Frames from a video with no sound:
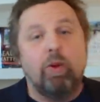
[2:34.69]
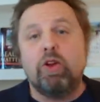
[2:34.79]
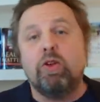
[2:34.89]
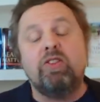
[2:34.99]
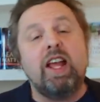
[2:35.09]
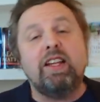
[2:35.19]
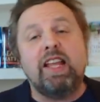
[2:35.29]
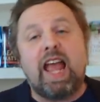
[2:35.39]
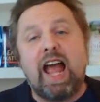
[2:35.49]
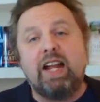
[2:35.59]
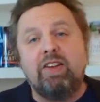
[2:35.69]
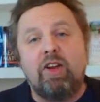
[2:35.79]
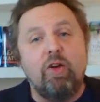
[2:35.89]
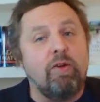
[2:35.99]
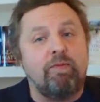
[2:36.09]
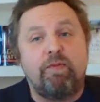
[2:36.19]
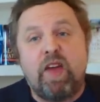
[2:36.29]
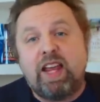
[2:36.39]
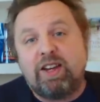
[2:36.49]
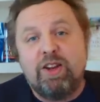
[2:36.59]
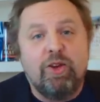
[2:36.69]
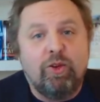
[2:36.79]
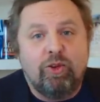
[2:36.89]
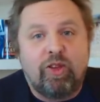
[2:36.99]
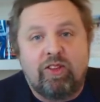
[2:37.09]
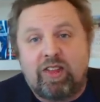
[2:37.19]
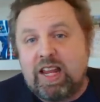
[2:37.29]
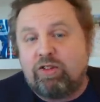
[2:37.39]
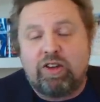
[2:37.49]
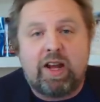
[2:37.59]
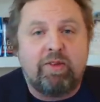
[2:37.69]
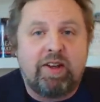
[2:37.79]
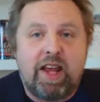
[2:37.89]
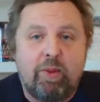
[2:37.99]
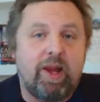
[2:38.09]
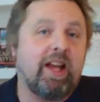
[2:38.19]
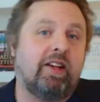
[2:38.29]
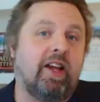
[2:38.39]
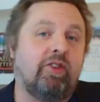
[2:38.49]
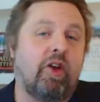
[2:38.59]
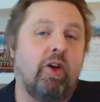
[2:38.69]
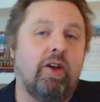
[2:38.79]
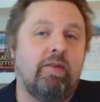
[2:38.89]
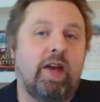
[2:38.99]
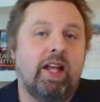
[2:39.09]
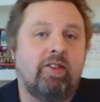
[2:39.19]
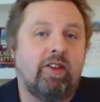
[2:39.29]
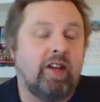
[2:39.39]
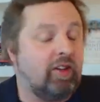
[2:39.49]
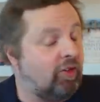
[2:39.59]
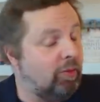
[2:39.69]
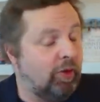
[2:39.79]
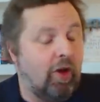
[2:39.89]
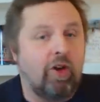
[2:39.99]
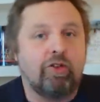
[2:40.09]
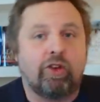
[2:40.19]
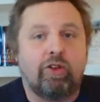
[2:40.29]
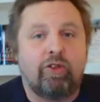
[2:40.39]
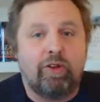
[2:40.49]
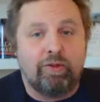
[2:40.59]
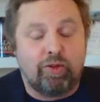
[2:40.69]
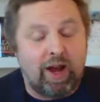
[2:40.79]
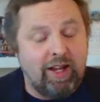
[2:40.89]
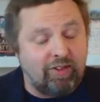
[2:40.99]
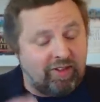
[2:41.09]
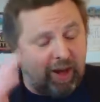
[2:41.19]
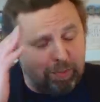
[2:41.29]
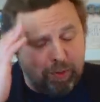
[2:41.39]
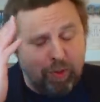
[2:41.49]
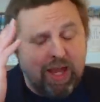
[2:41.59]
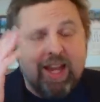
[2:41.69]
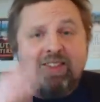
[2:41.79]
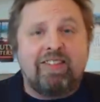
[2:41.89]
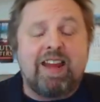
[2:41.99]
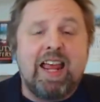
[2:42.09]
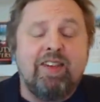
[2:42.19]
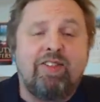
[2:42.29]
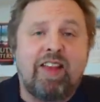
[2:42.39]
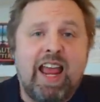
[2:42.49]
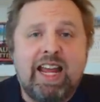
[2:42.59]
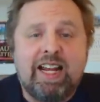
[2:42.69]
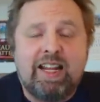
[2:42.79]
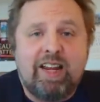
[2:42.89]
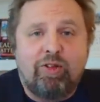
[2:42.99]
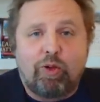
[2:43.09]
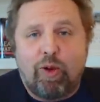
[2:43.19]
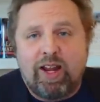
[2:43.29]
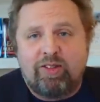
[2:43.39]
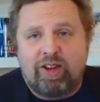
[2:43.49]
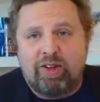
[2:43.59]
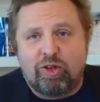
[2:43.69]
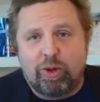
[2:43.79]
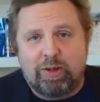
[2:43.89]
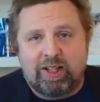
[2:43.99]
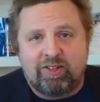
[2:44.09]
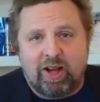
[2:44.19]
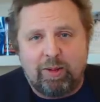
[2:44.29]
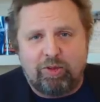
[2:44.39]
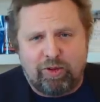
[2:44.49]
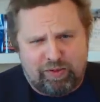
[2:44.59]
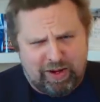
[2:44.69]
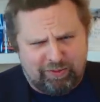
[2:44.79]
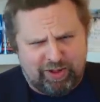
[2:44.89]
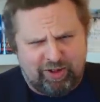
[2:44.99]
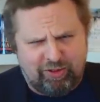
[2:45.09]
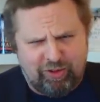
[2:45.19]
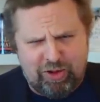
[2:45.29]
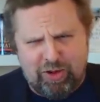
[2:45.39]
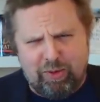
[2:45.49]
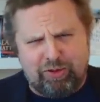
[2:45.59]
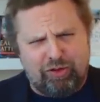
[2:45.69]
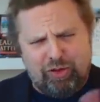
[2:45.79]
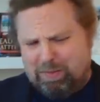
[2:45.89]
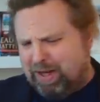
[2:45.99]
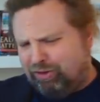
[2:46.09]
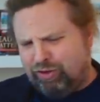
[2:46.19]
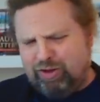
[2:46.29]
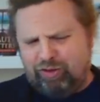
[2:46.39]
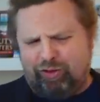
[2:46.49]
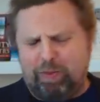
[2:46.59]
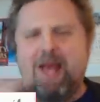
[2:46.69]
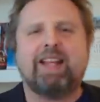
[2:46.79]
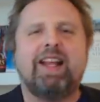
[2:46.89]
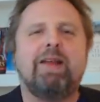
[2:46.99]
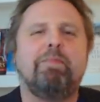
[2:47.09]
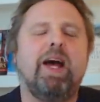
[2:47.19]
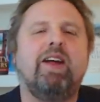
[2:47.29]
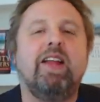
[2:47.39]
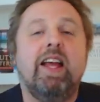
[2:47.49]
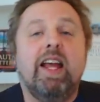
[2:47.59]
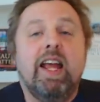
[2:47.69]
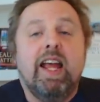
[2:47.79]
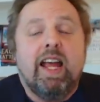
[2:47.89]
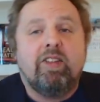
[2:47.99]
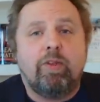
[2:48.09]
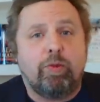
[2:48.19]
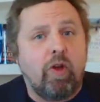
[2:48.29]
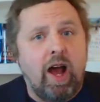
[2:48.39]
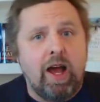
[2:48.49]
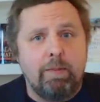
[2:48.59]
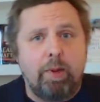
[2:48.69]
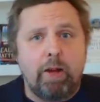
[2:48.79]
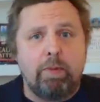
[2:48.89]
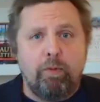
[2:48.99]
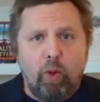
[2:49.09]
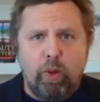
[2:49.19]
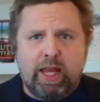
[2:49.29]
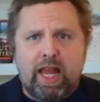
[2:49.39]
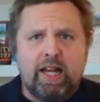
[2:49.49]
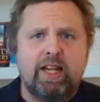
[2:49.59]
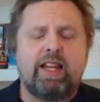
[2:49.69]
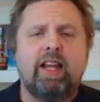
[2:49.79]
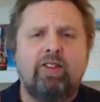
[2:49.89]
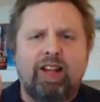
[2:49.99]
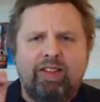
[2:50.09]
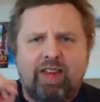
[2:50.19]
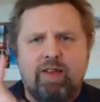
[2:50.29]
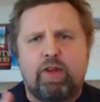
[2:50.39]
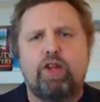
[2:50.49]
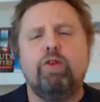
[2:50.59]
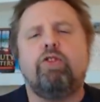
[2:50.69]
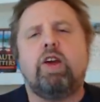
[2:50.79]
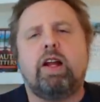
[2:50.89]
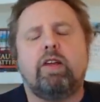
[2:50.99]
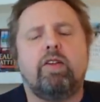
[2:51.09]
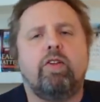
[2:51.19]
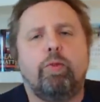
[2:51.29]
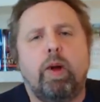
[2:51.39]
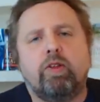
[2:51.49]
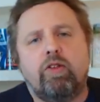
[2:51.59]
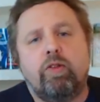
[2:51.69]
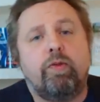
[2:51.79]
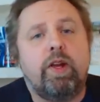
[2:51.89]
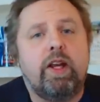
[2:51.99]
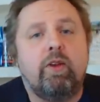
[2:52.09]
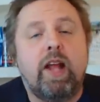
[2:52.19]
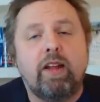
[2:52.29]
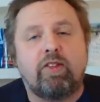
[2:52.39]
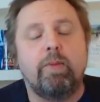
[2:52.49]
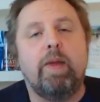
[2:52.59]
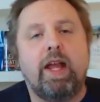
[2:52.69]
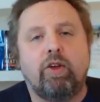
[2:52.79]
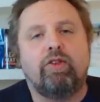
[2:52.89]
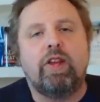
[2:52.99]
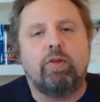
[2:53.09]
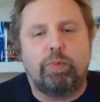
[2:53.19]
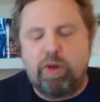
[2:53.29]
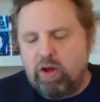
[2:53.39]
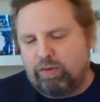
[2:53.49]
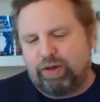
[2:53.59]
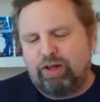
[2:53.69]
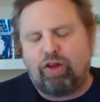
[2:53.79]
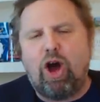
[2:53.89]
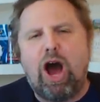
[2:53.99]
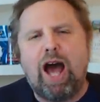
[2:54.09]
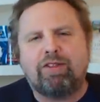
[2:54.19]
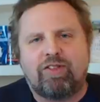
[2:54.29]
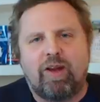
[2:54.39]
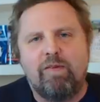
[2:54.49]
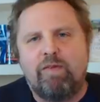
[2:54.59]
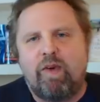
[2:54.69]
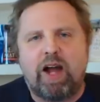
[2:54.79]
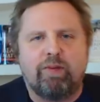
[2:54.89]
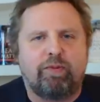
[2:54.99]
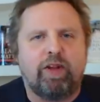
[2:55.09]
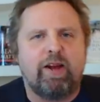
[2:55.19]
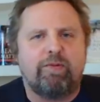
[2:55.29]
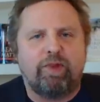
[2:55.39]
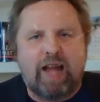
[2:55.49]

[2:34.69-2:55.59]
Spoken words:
We're your daily antidote, fake news, as each and every day we analyze current events and analyze some larger conservative trends to help you stay sane in these crazy and turbulent times. So if you haven't done so, you know what to do. Make sure to smack that bell and subscribe button. Before we get into things, let's give a huge shout out to the sponsors of this video, and that's the makers of this beautiful, this awesome Fighter Flare